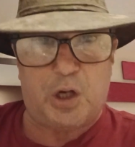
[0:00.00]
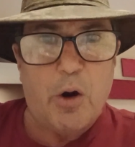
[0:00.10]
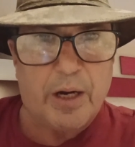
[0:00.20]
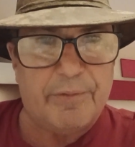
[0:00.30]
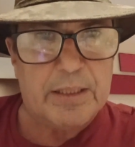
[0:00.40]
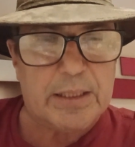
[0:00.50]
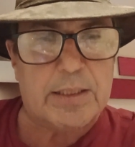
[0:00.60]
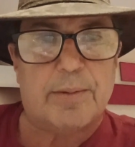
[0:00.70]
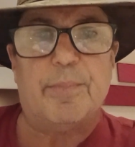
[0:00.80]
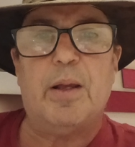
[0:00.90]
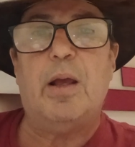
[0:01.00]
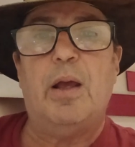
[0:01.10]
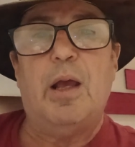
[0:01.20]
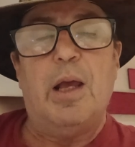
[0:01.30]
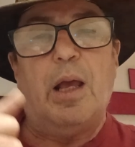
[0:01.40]
co-governance system.
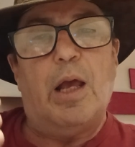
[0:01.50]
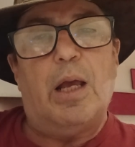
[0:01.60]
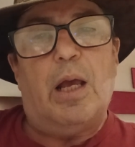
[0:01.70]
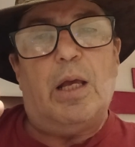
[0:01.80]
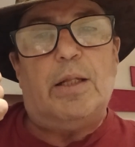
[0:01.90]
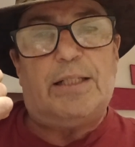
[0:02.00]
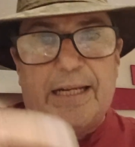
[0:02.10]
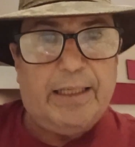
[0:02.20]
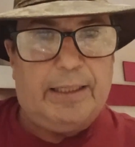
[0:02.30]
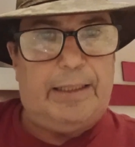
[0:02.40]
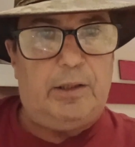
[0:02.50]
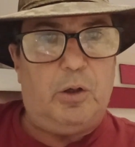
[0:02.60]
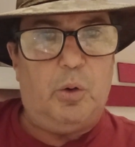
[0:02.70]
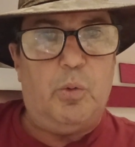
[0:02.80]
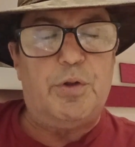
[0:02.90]
Secondly,
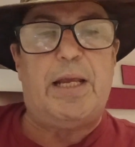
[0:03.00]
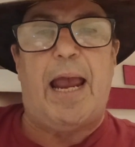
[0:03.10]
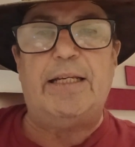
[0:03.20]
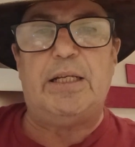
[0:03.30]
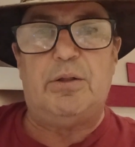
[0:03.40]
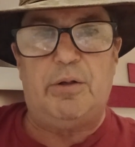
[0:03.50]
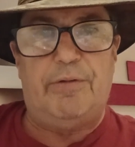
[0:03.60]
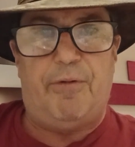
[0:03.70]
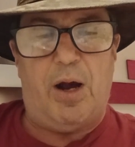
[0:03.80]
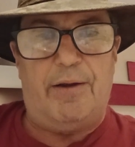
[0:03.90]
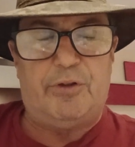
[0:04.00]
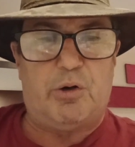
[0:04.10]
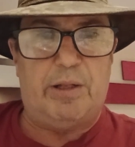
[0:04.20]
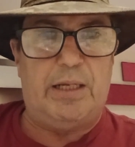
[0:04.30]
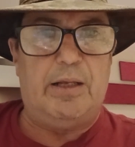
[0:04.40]
the 1835,
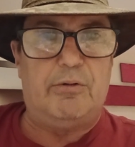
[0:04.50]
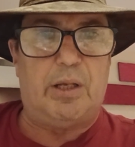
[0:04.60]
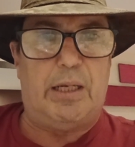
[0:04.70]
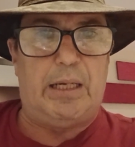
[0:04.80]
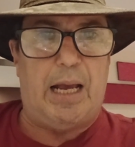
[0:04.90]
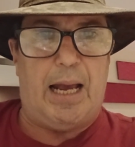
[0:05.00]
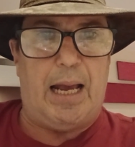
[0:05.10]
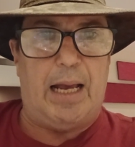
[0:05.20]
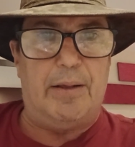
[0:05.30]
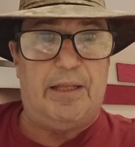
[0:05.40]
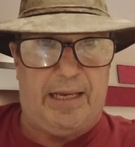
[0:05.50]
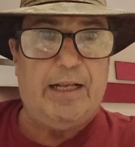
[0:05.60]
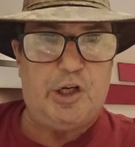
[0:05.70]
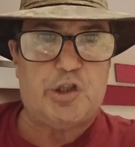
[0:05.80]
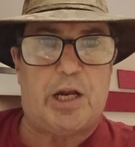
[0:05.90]
the
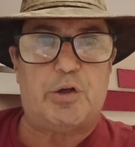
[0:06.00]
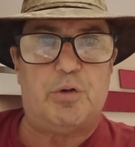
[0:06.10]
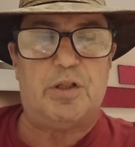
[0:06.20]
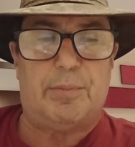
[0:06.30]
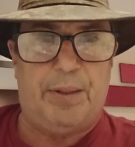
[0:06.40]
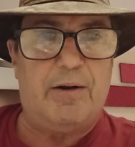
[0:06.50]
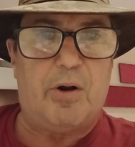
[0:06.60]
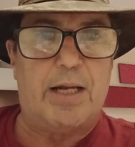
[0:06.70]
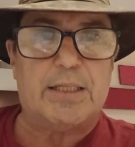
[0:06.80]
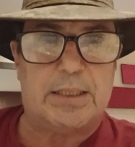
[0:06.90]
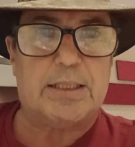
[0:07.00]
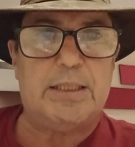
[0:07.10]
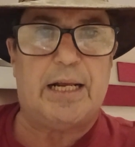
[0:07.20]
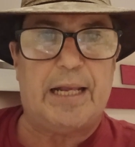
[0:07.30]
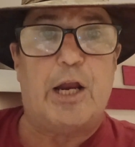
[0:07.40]
English statutes, the Bill of Rights
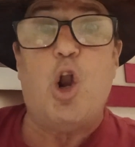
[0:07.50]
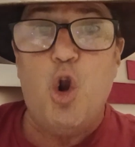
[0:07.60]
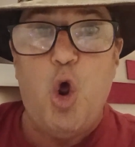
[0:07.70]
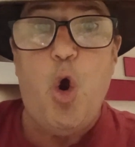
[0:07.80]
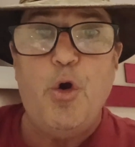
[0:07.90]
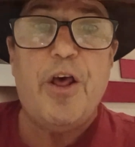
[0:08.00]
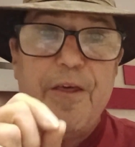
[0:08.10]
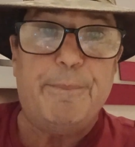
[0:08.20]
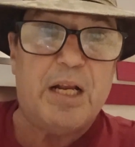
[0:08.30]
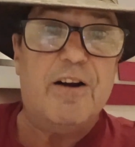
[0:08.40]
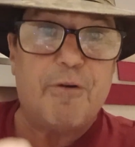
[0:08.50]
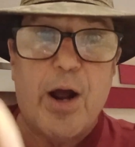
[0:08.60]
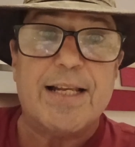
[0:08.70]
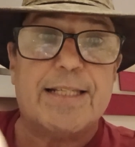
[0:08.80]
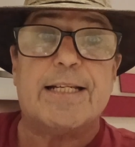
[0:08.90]
1688. Learn the Bill of
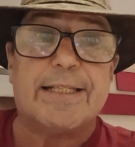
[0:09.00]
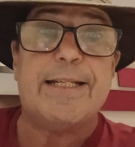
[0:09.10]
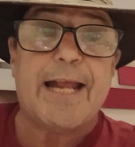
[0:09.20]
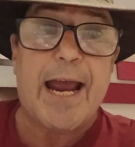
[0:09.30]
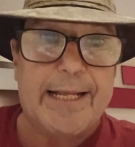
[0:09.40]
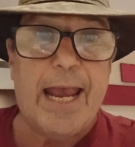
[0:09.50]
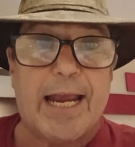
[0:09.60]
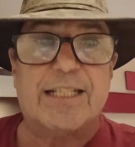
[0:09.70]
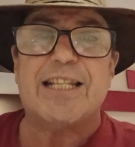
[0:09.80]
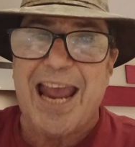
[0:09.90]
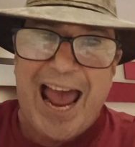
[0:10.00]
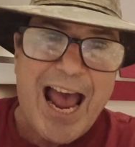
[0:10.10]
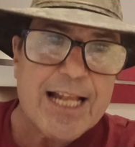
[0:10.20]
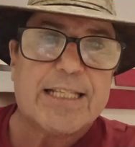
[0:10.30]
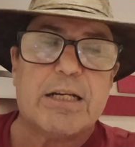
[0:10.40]
Rights 1688. The
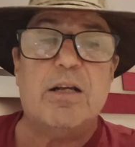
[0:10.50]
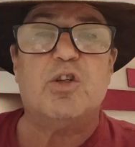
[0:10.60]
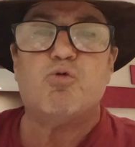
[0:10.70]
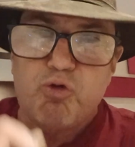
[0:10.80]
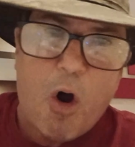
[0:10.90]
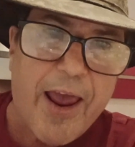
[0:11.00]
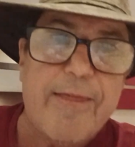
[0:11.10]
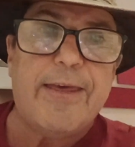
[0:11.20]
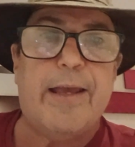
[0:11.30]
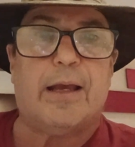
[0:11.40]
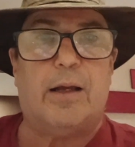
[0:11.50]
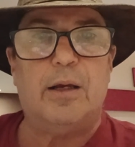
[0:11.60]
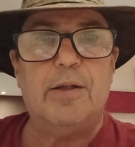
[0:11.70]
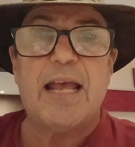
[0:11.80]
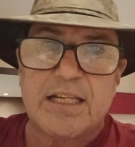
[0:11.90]
answer is right there.
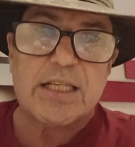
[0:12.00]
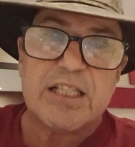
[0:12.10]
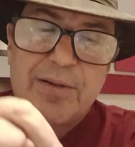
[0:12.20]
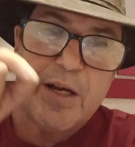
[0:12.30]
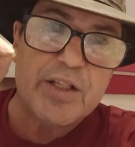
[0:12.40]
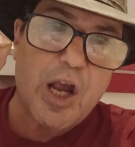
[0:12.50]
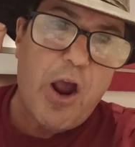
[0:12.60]
That system is